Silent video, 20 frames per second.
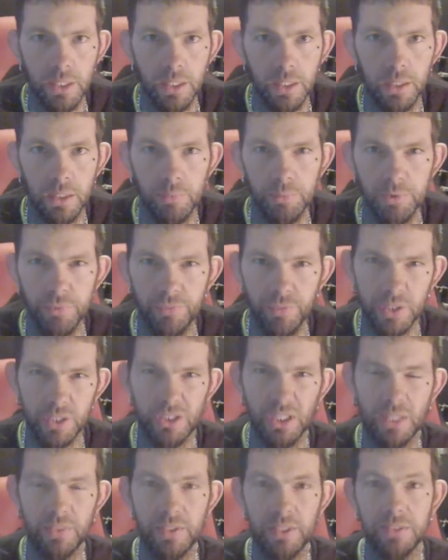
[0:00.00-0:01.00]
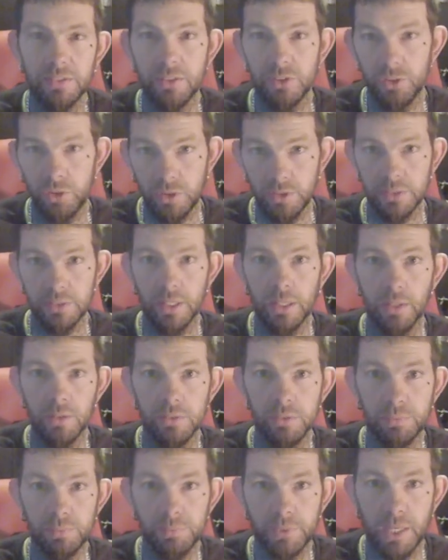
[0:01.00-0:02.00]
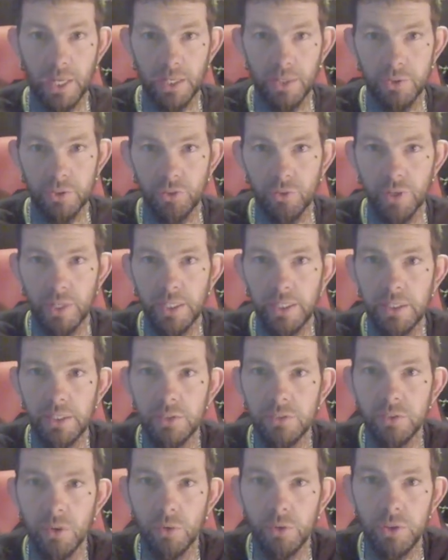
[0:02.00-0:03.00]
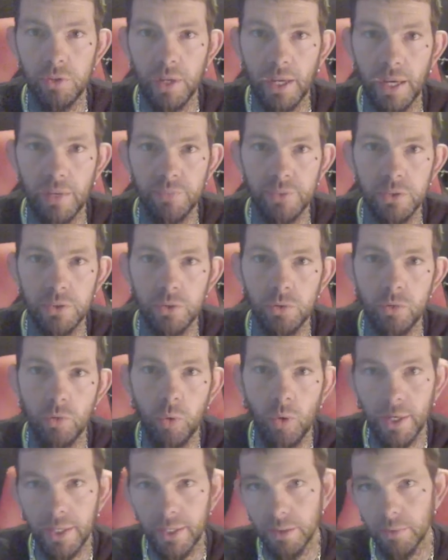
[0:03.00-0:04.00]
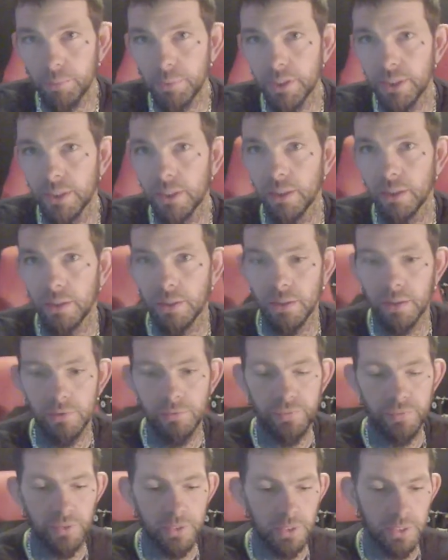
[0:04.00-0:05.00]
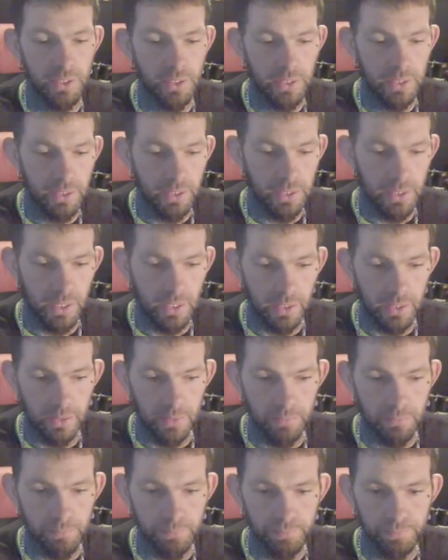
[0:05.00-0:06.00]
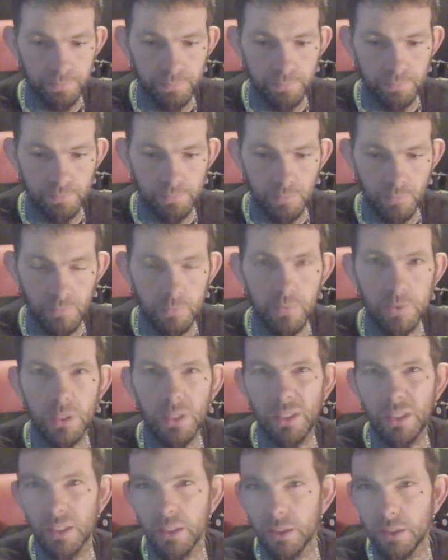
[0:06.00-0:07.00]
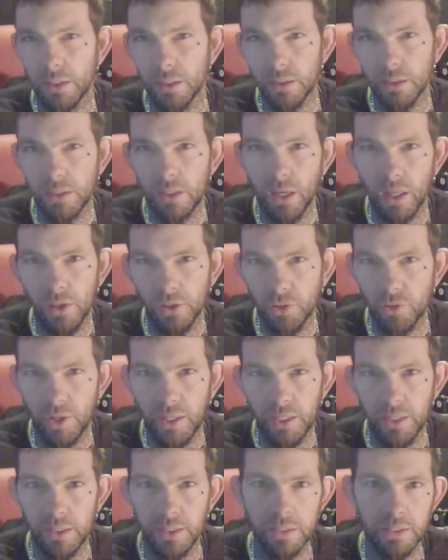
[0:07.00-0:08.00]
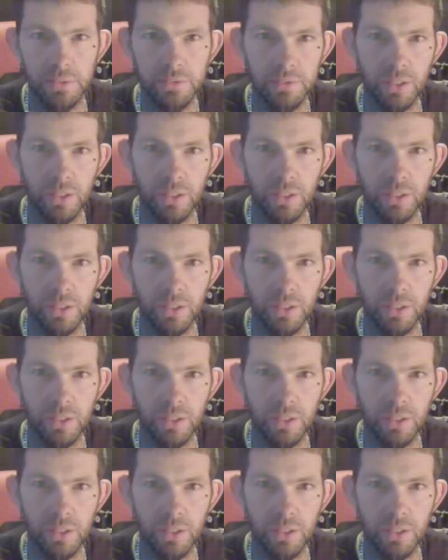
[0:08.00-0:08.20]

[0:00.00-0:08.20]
The footage on this, as you can tell, is kind of grainy, so you have to do quite a bit of color grading and